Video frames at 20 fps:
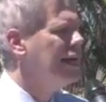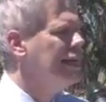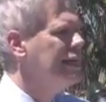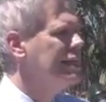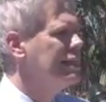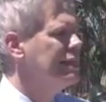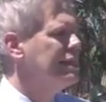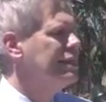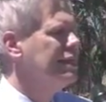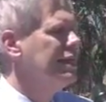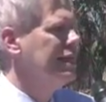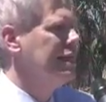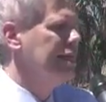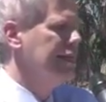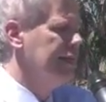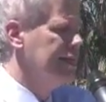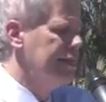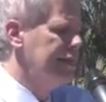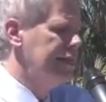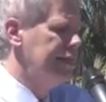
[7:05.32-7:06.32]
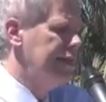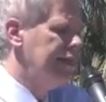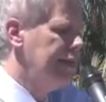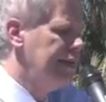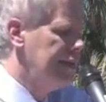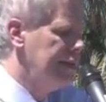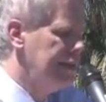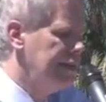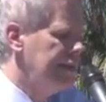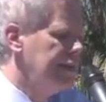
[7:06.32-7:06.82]
this, the
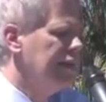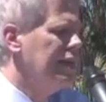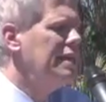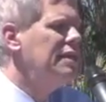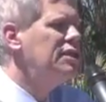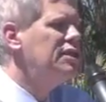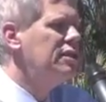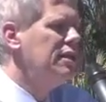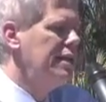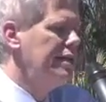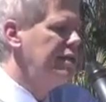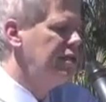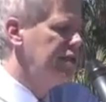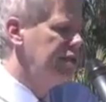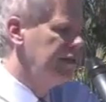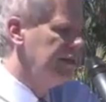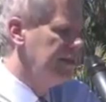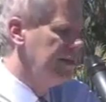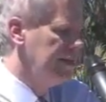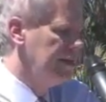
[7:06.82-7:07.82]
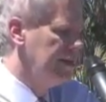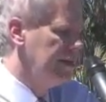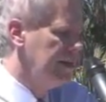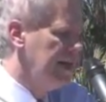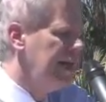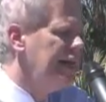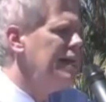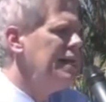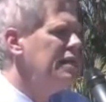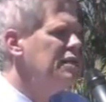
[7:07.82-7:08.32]
legislature, the
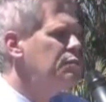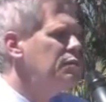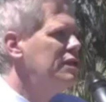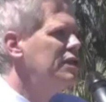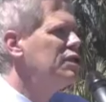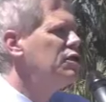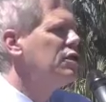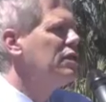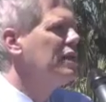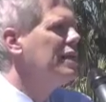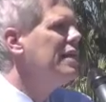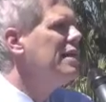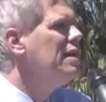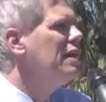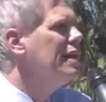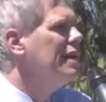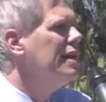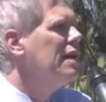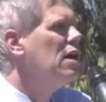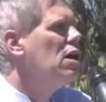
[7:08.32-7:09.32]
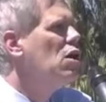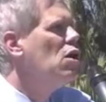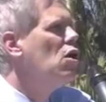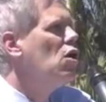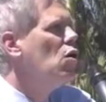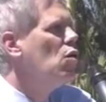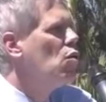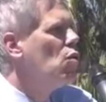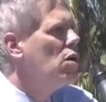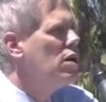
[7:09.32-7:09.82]
ADE's position legally,
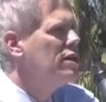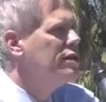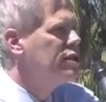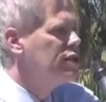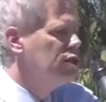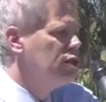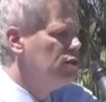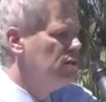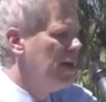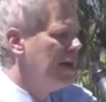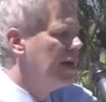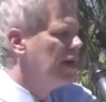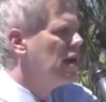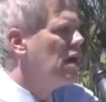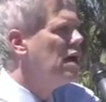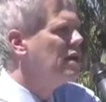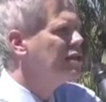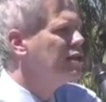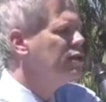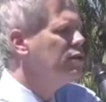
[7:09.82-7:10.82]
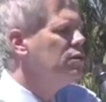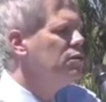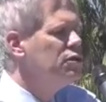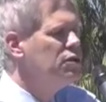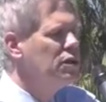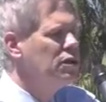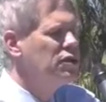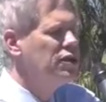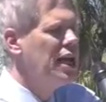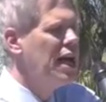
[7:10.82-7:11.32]
was to make a
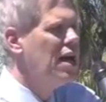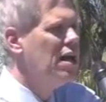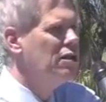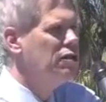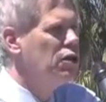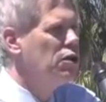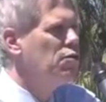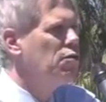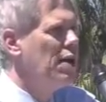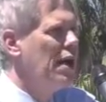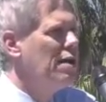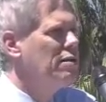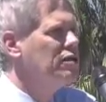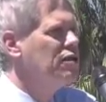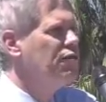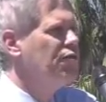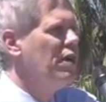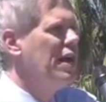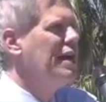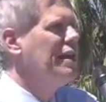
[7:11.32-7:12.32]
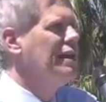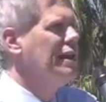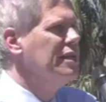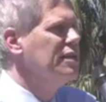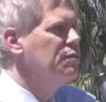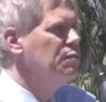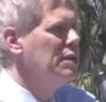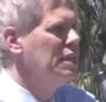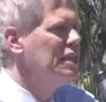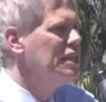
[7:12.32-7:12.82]
constitutional challenge on grounds of
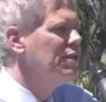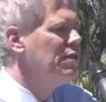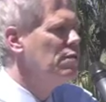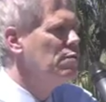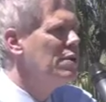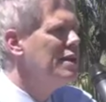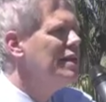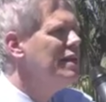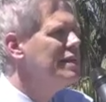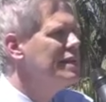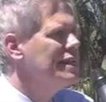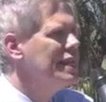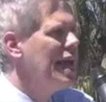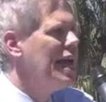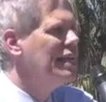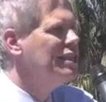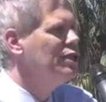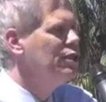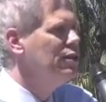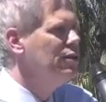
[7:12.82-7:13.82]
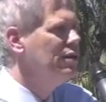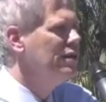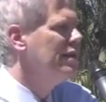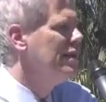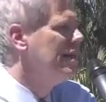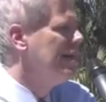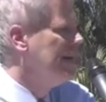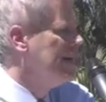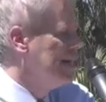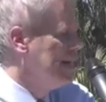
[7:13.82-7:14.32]
vagueness. Because if you read this statute,
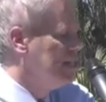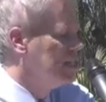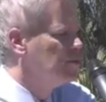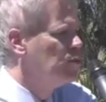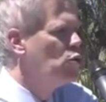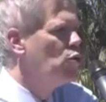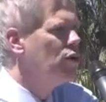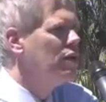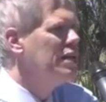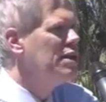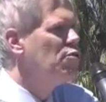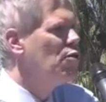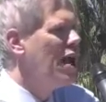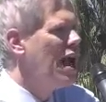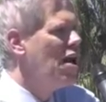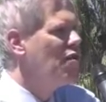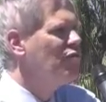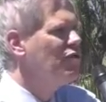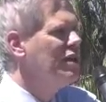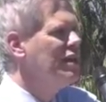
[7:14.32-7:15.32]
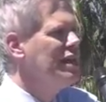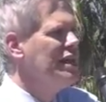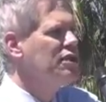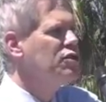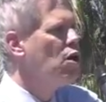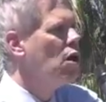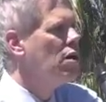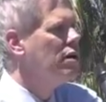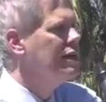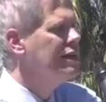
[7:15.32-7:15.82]
it's poorly crafted, it's
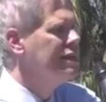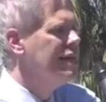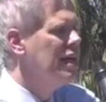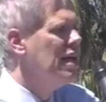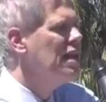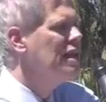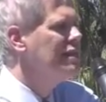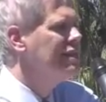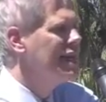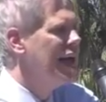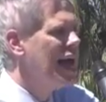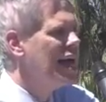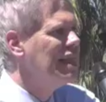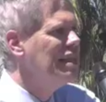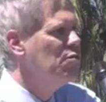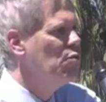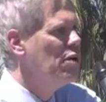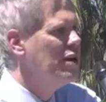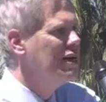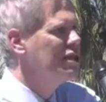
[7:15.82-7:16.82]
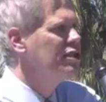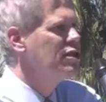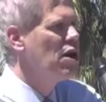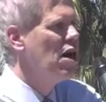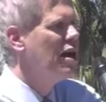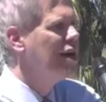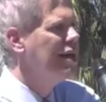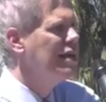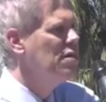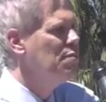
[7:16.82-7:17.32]
hard to tell exactly what it's
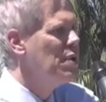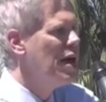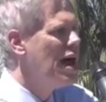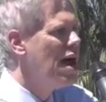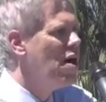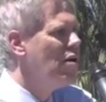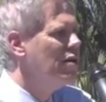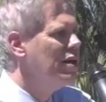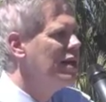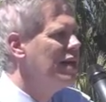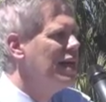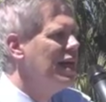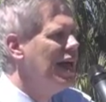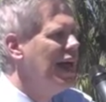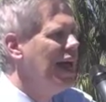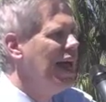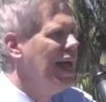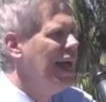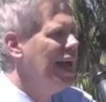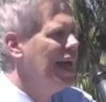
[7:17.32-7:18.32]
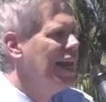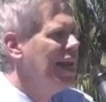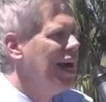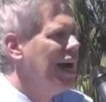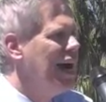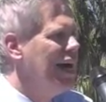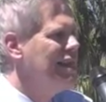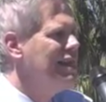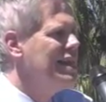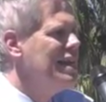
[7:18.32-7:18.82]
talking about, and
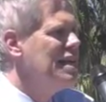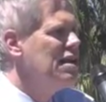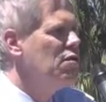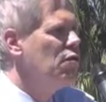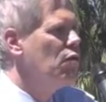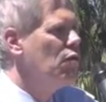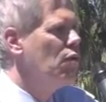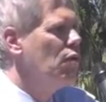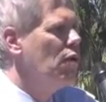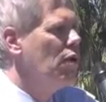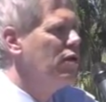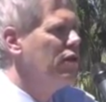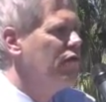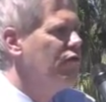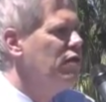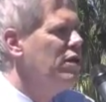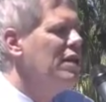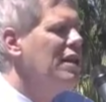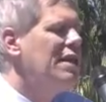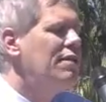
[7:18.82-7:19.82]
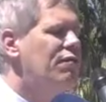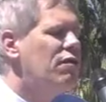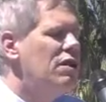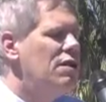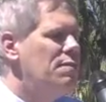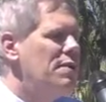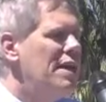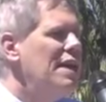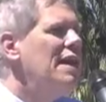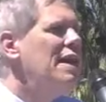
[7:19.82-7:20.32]
I think the feeling from
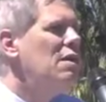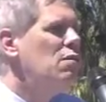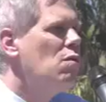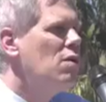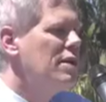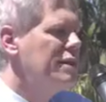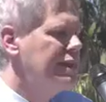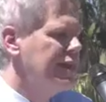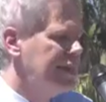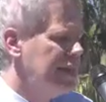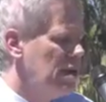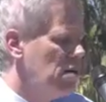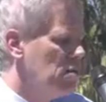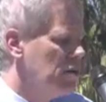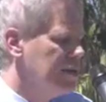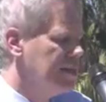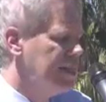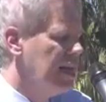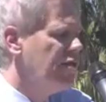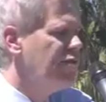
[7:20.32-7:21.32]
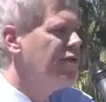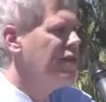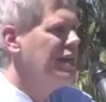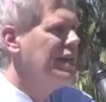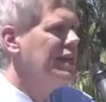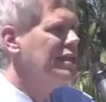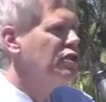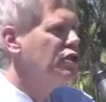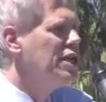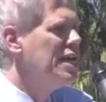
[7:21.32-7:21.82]
the beginning was that there was
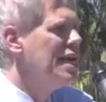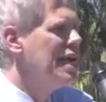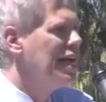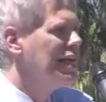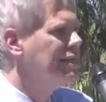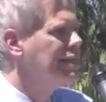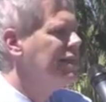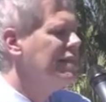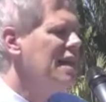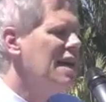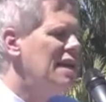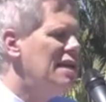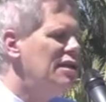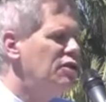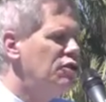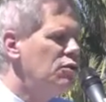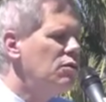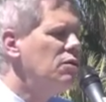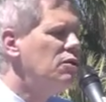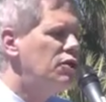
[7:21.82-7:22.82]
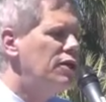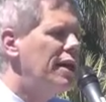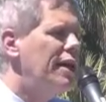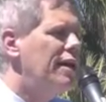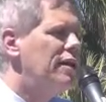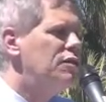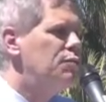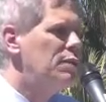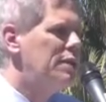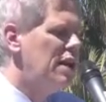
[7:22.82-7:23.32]
definitely a chance, not a sure
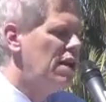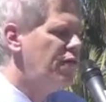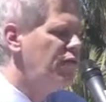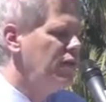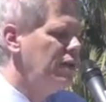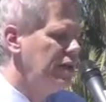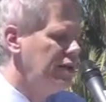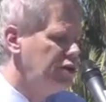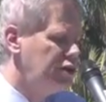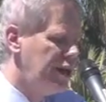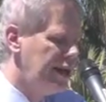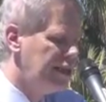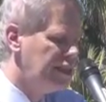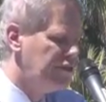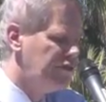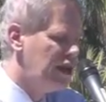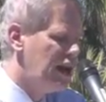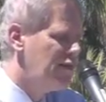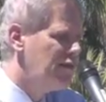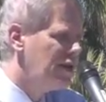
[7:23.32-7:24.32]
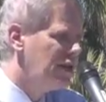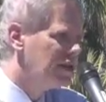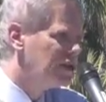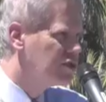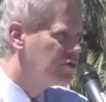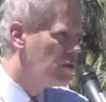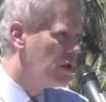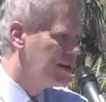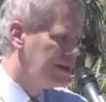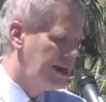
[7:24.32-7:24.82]
chance, but definitely a chance of having it
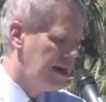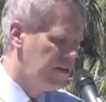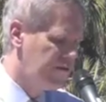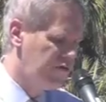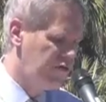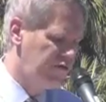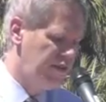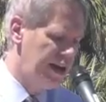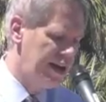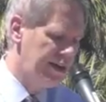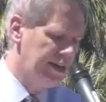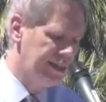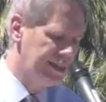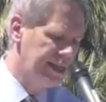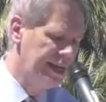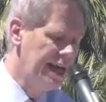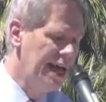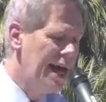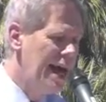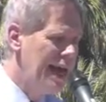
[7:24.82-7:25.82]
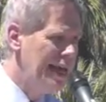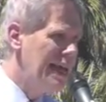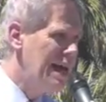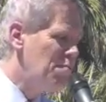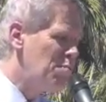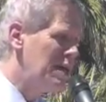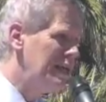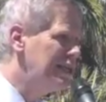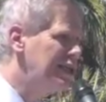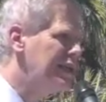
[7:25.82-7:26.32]
struck down for vagueness, and
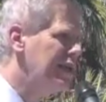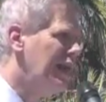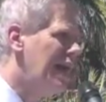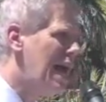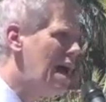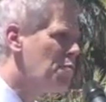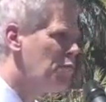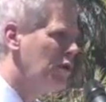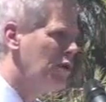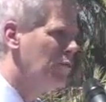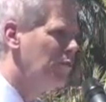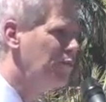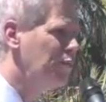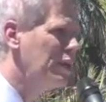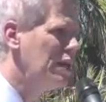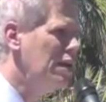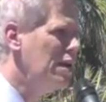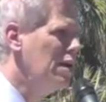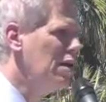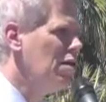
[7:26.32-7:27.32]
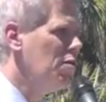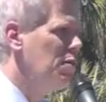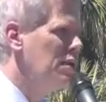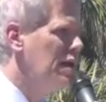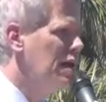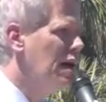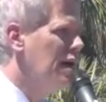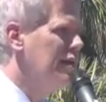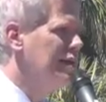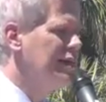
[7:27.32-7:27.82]
that may still happen,
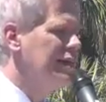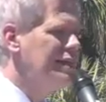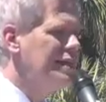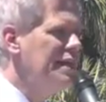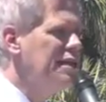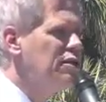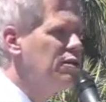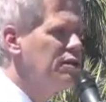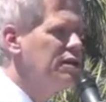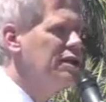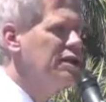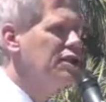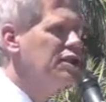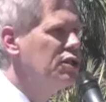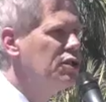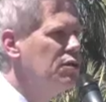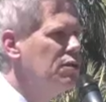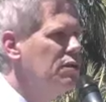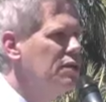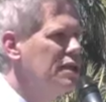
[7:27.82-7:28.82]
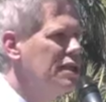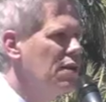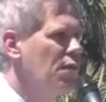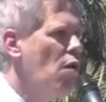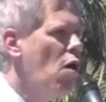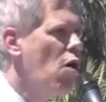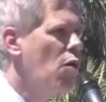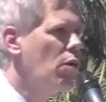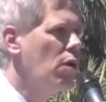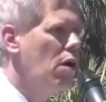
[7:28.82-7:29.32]
because the teachers and the students
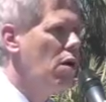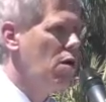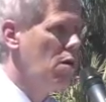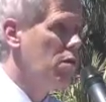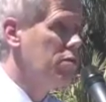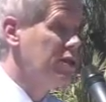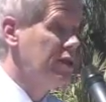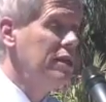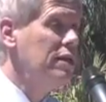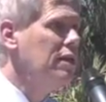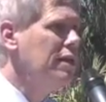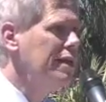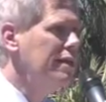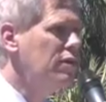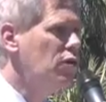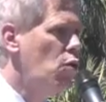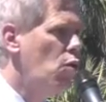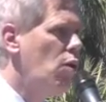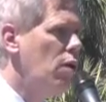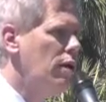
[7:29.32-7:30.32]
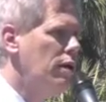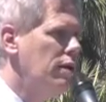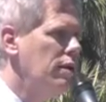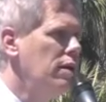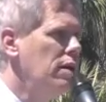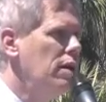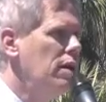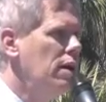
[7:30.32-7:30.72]
are still in court